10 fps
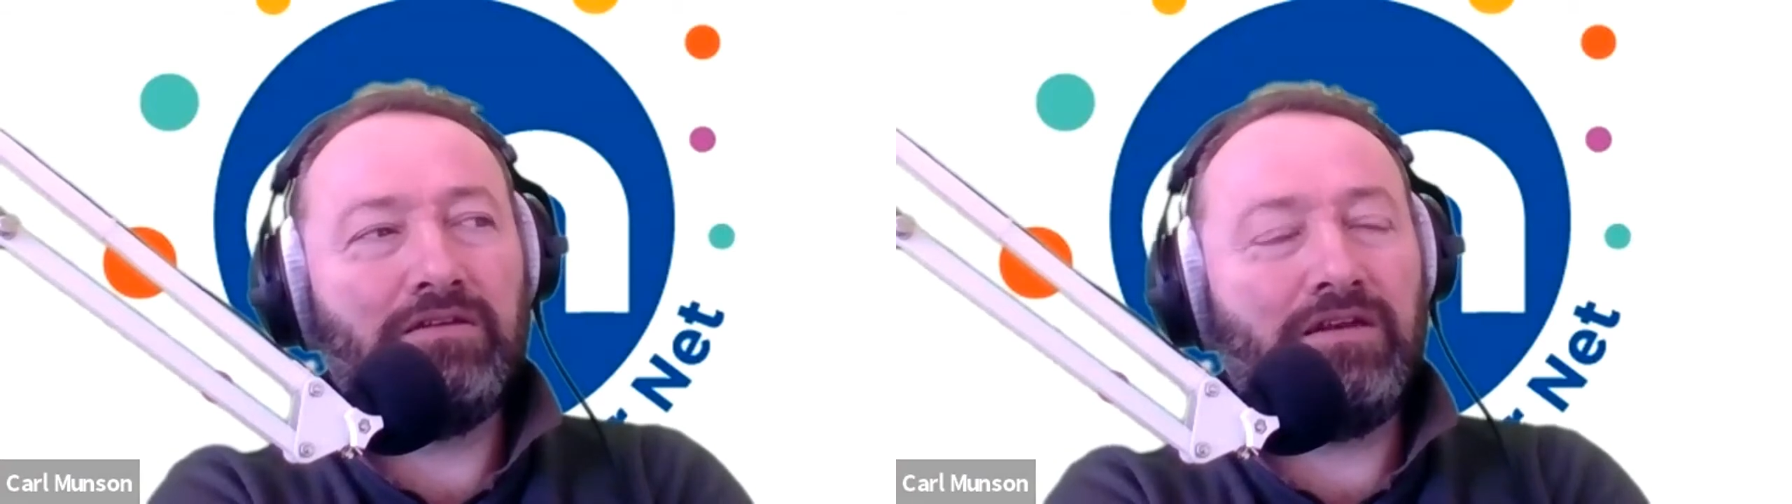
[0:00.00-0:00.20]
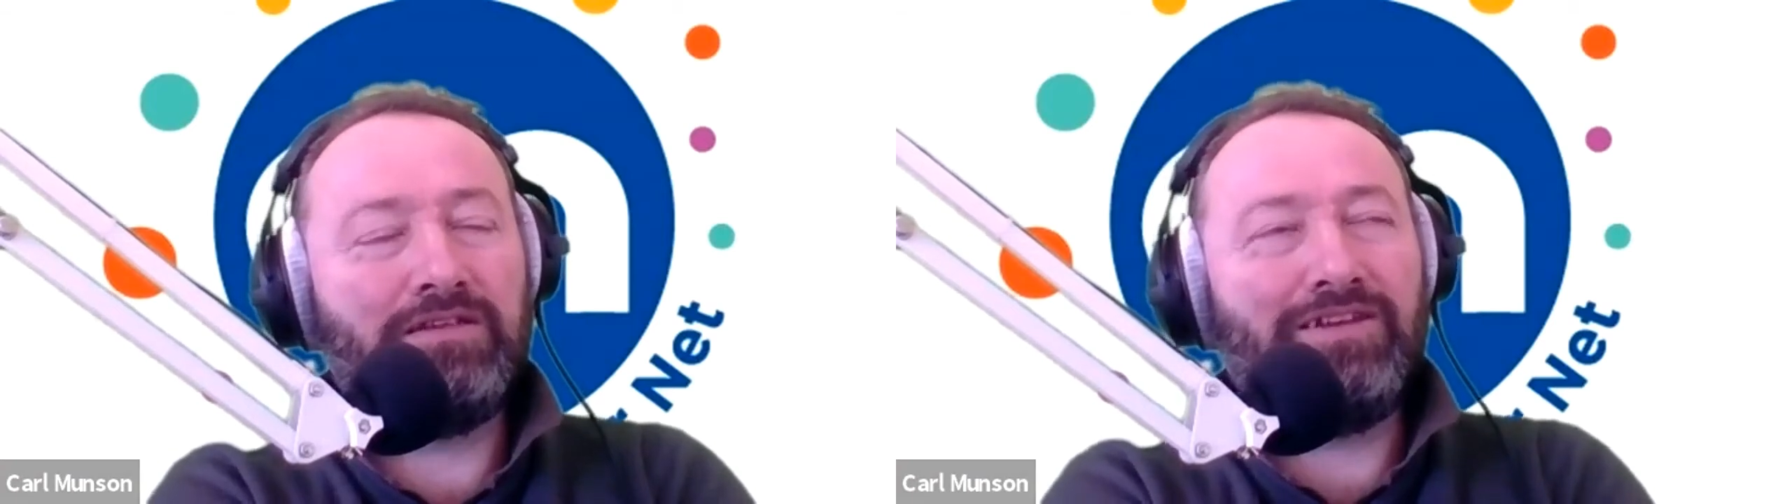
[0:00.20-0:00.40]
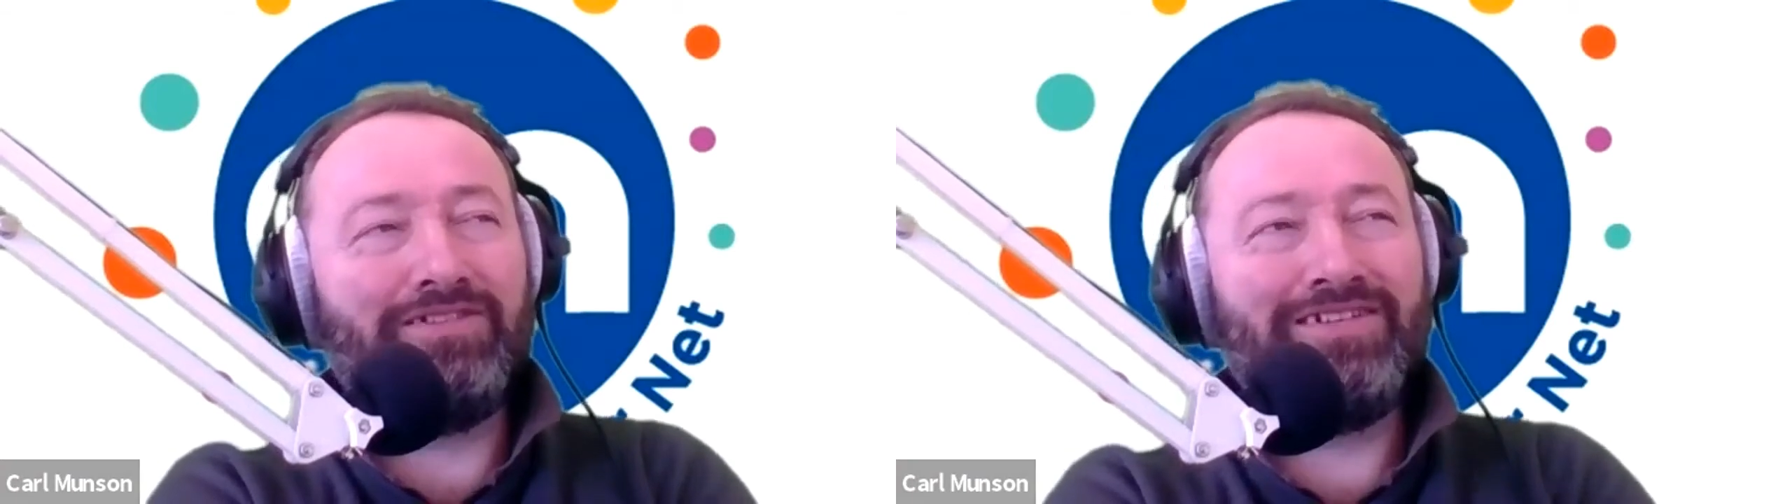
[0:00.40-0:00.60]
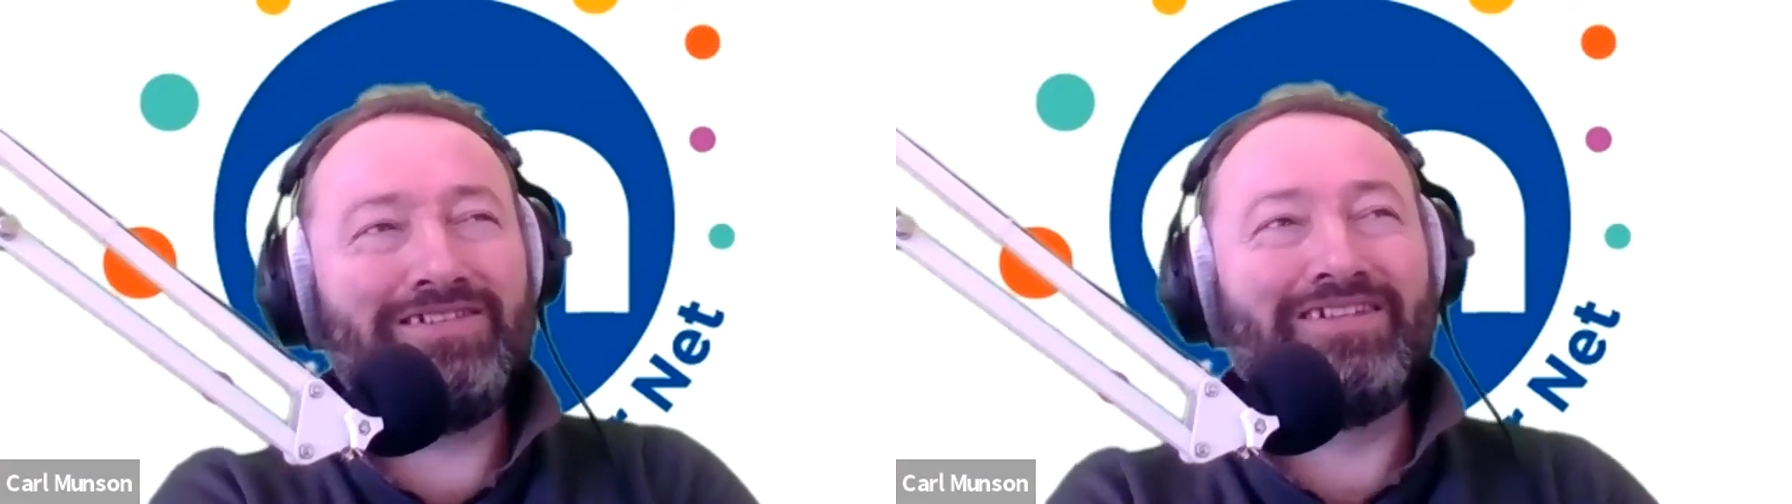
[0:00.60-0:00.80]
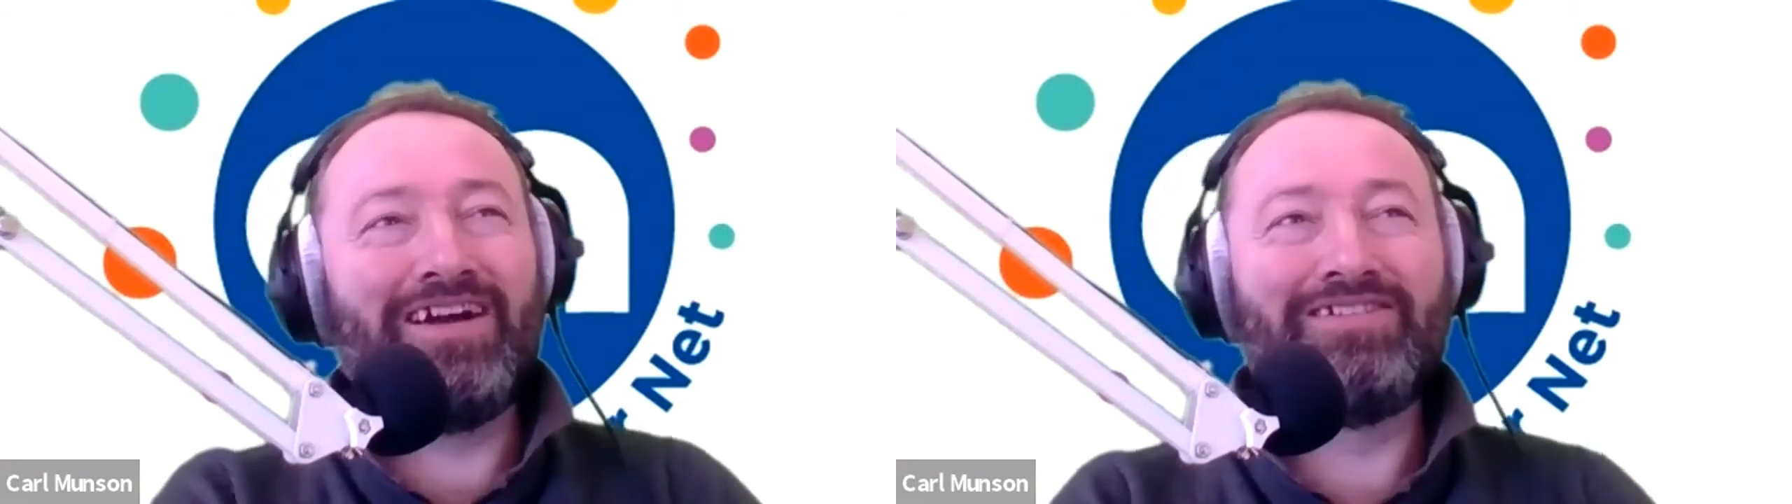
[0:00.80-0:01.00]
I don't
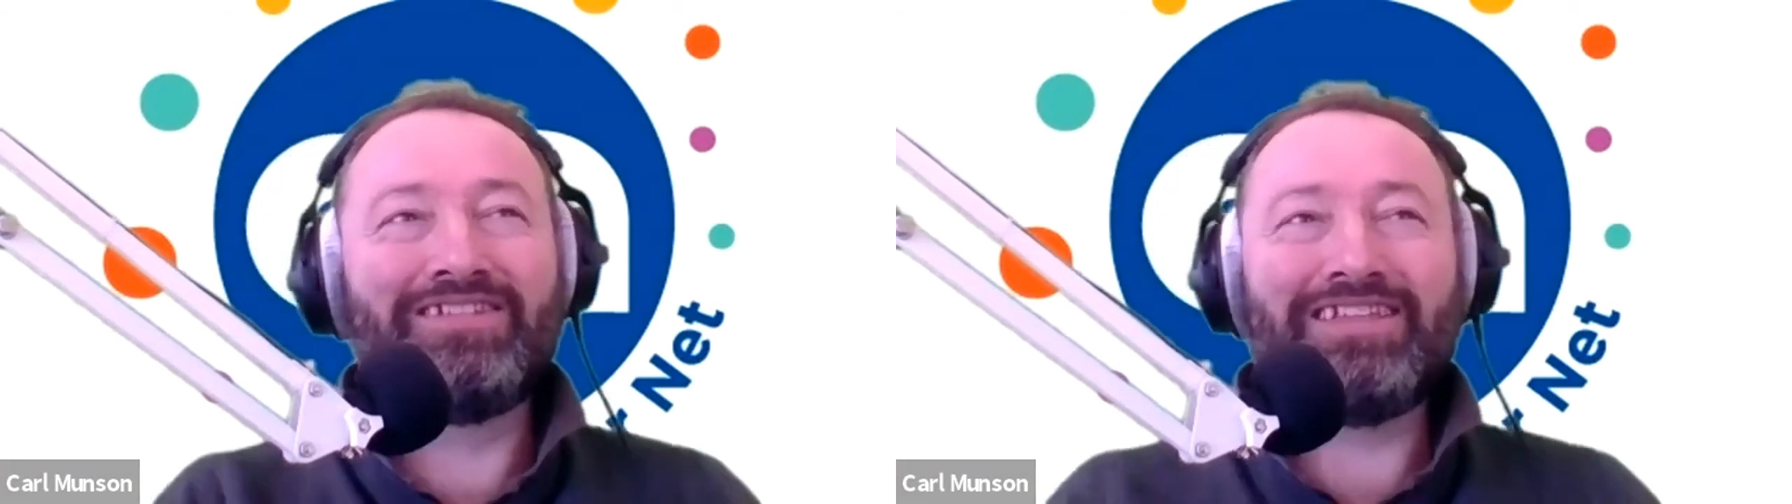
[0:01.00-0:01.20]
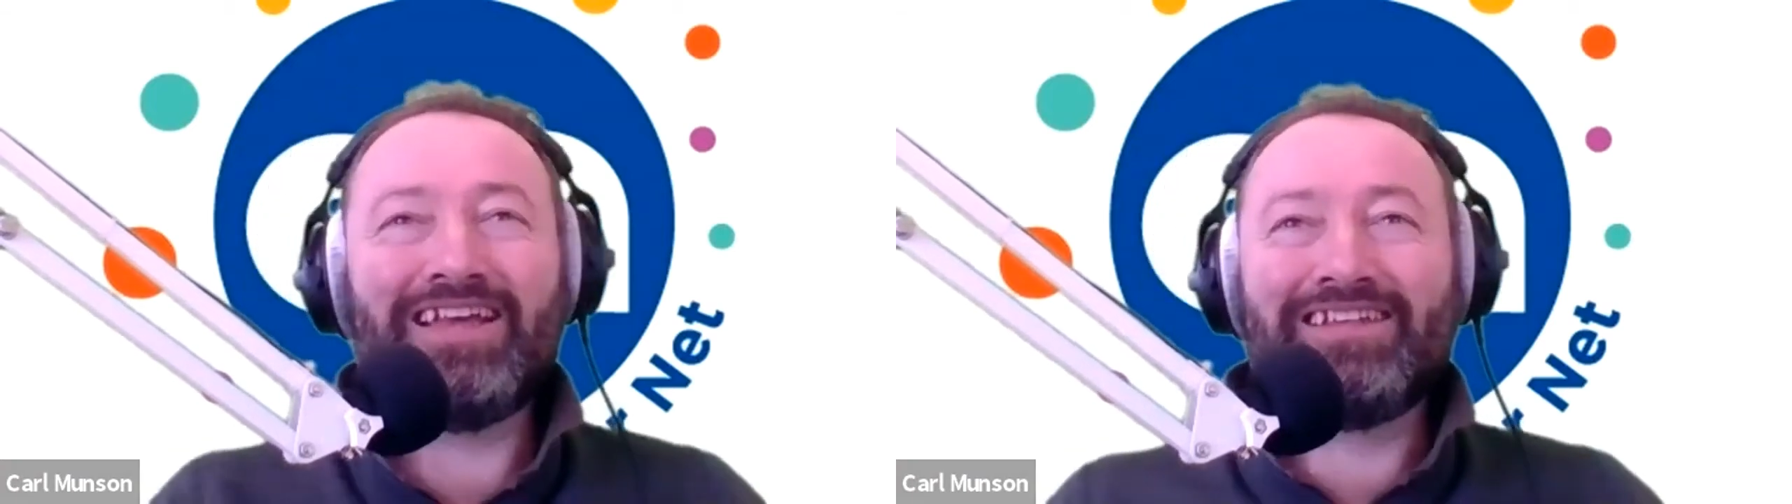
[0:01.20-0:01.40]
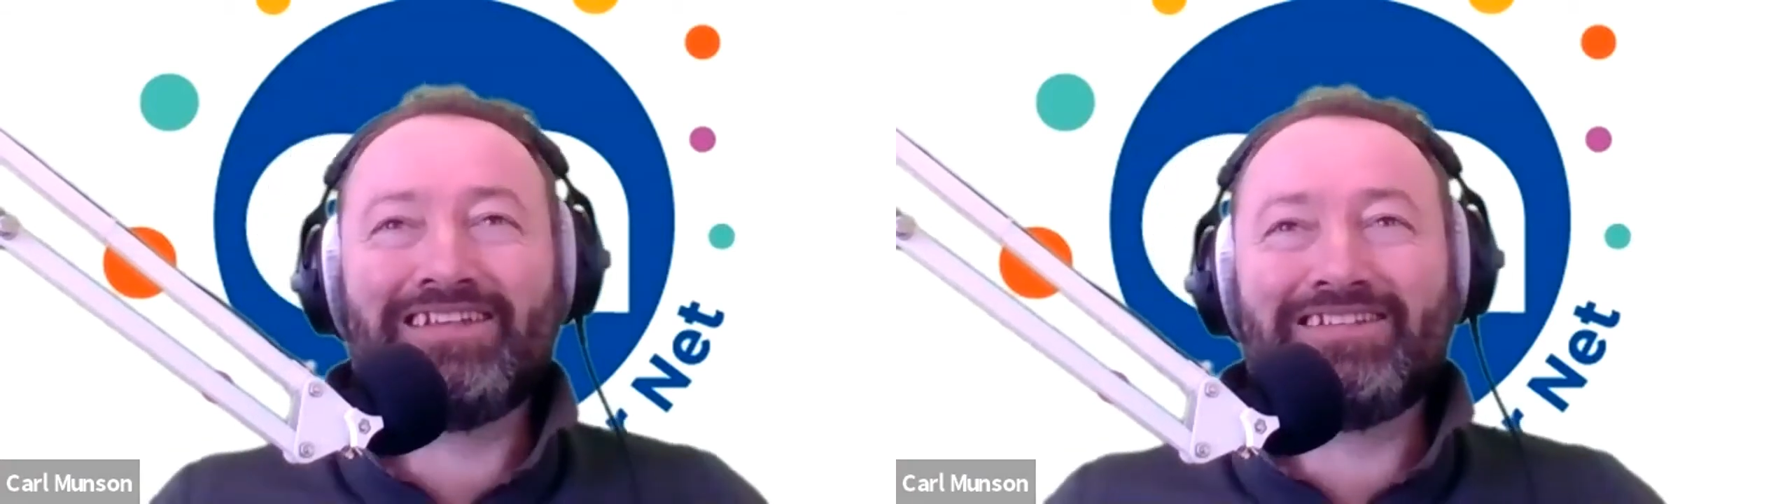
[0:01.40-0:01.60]
know, understanding